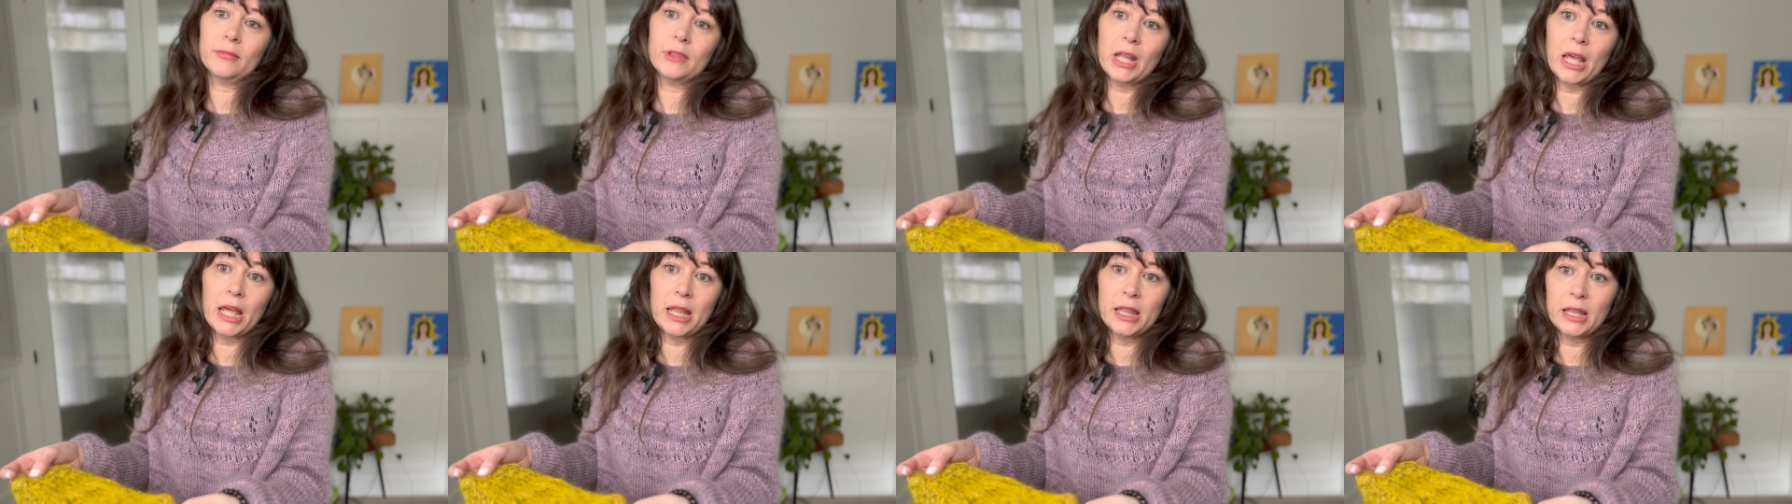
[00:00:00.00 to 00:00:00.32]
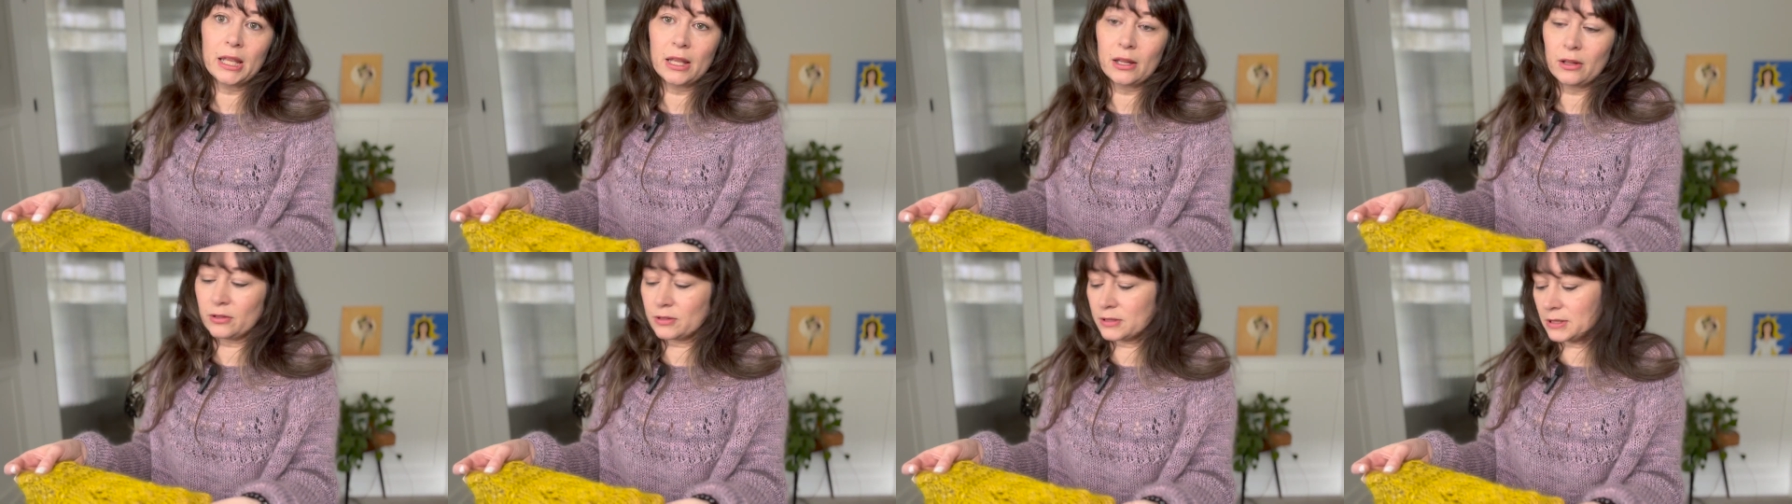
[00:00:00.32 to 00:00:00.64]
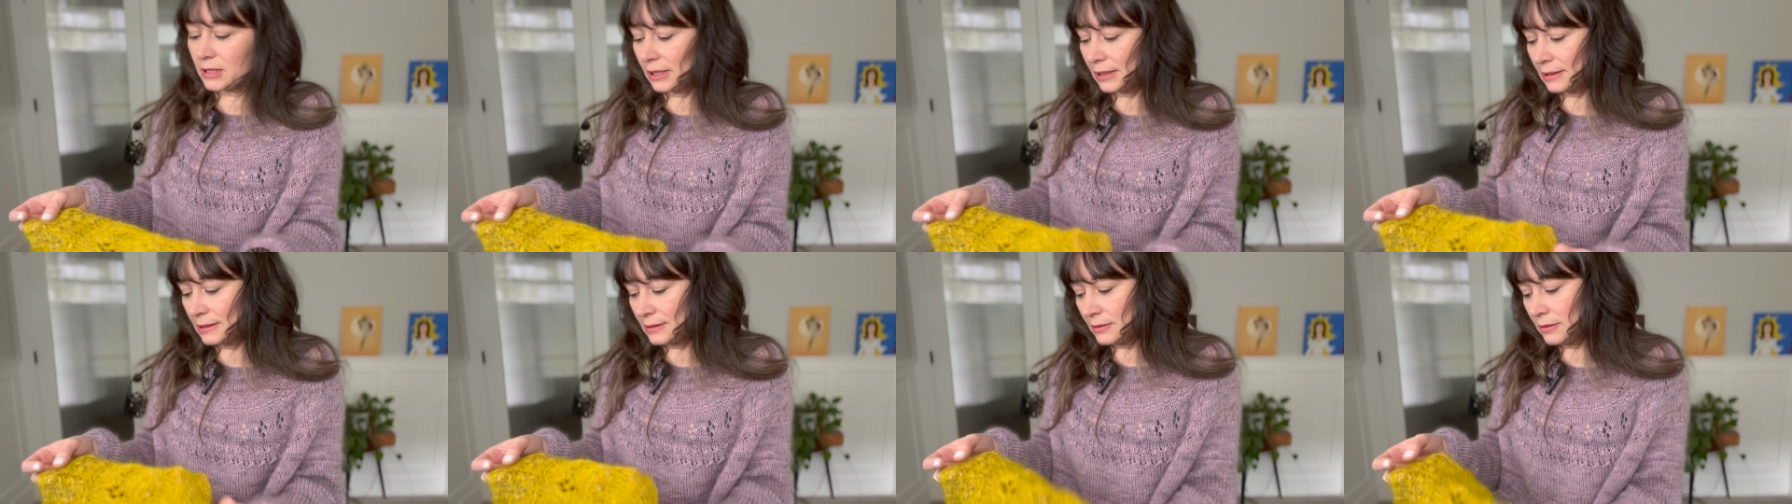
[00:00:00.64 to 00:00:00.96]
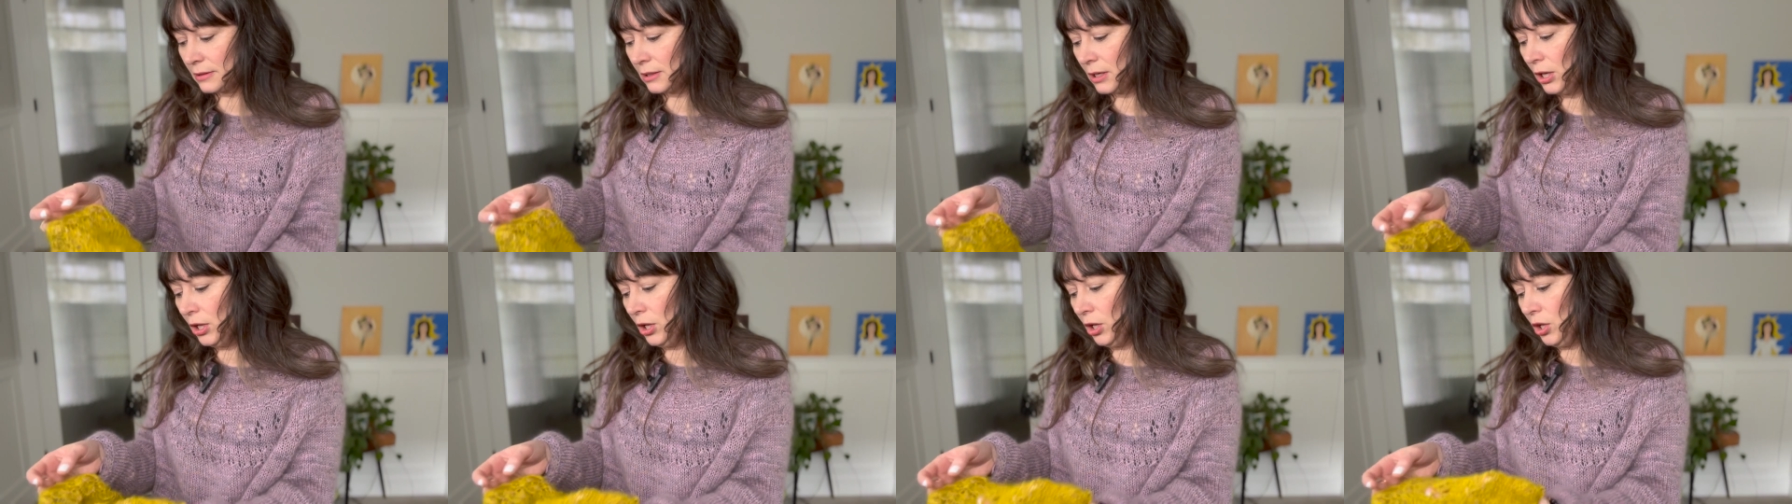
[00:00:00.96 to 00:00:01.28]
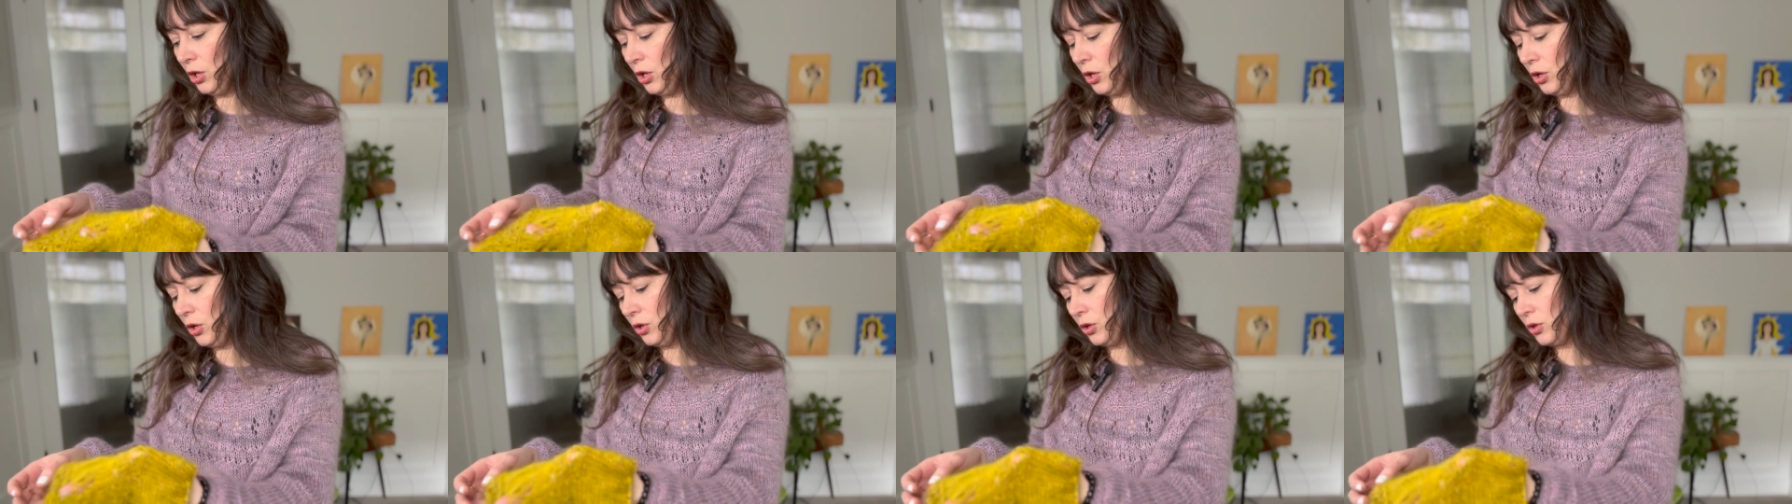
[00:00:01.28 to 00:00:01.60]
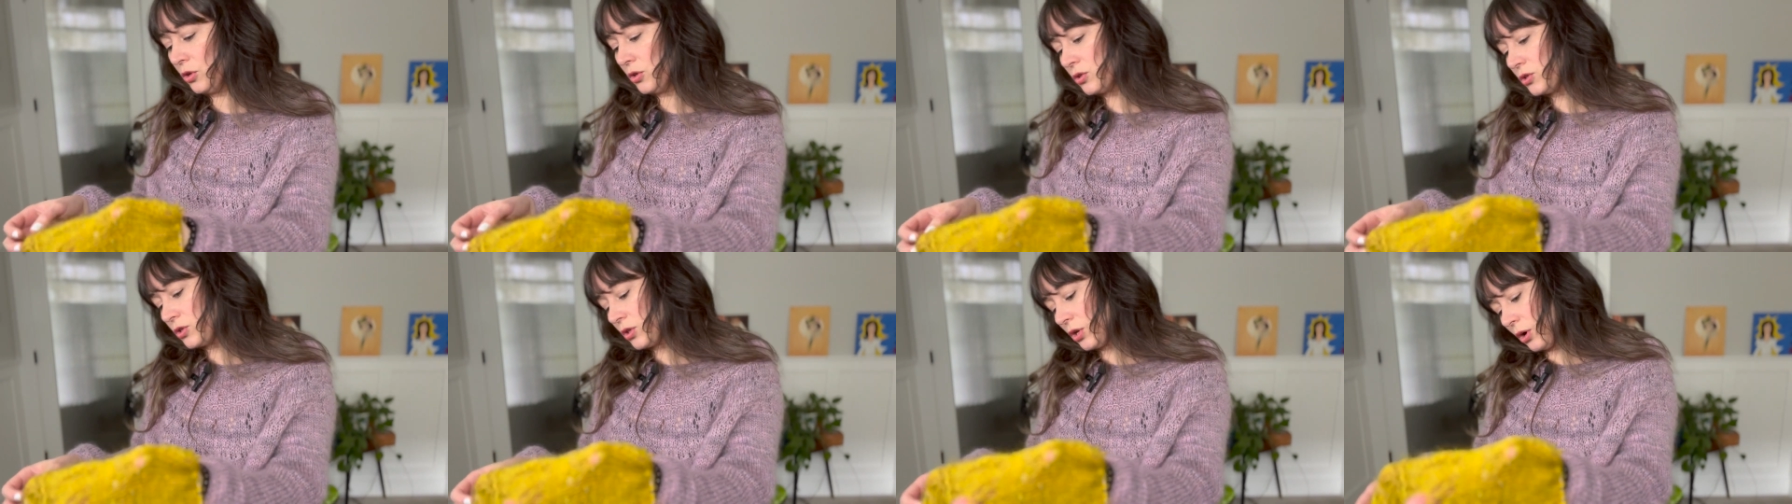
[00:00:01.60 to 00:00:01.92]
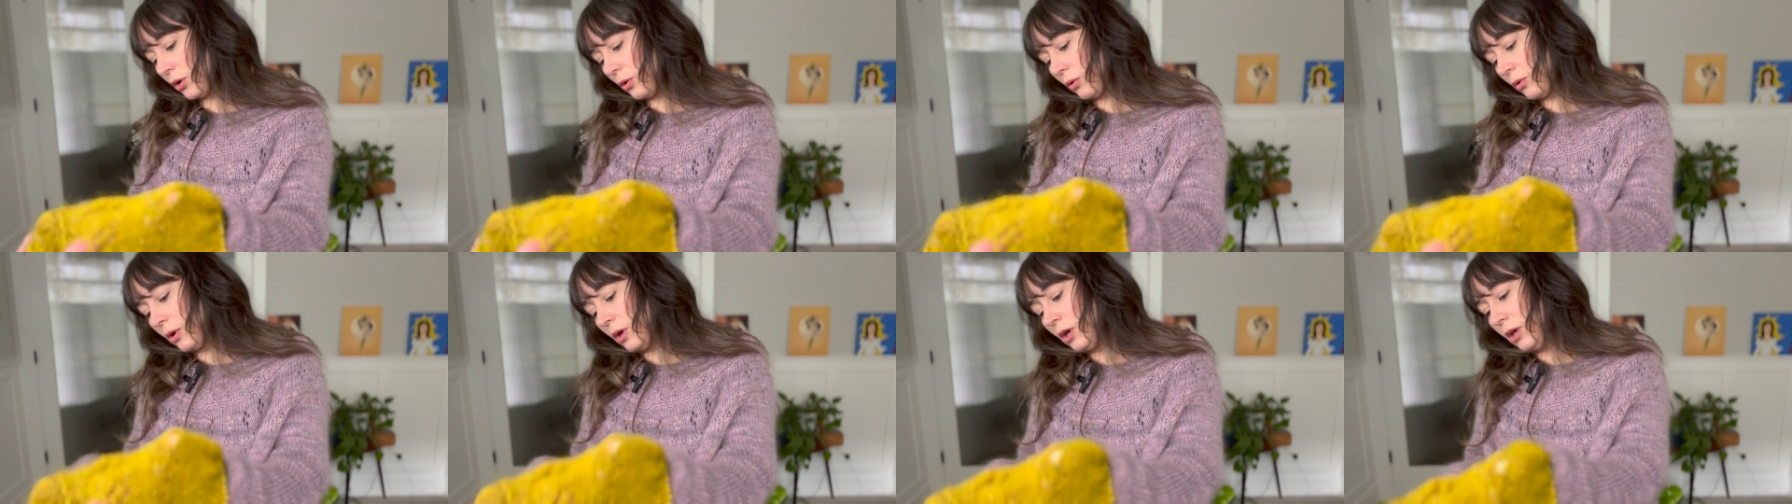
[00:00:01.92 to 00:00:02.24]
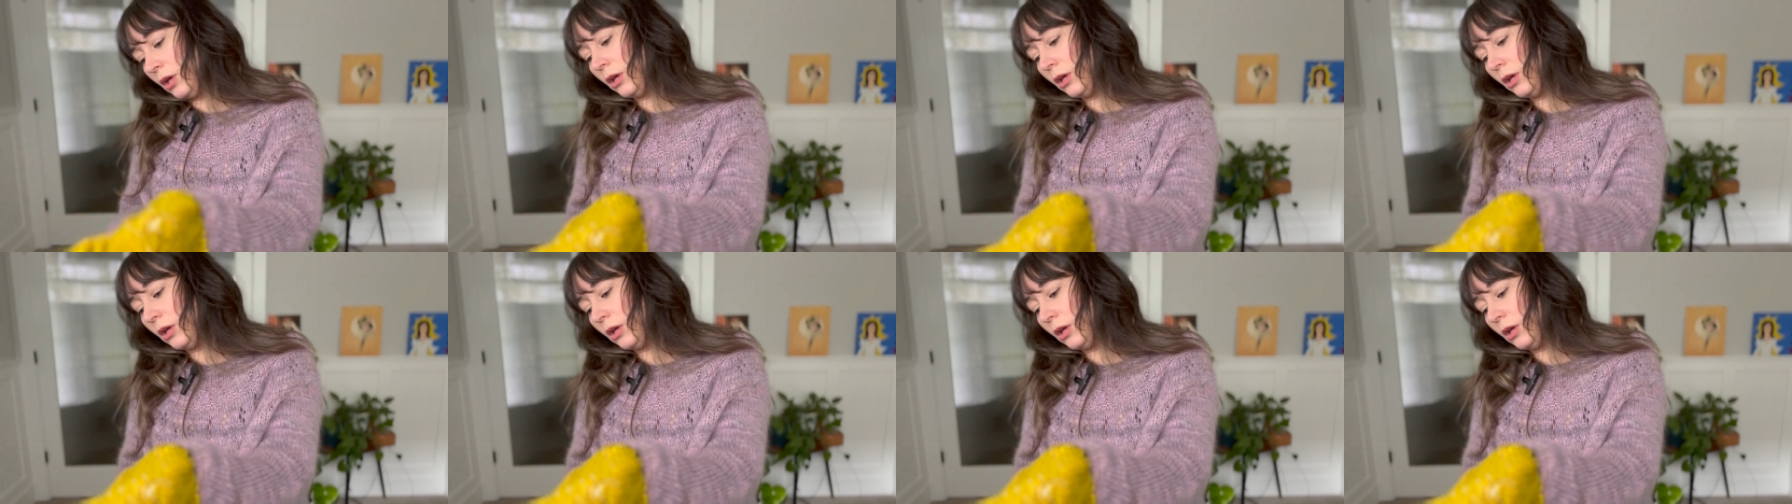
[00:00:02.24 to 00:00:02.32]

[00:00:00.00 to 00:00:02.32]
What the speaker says: I think it looks nice. So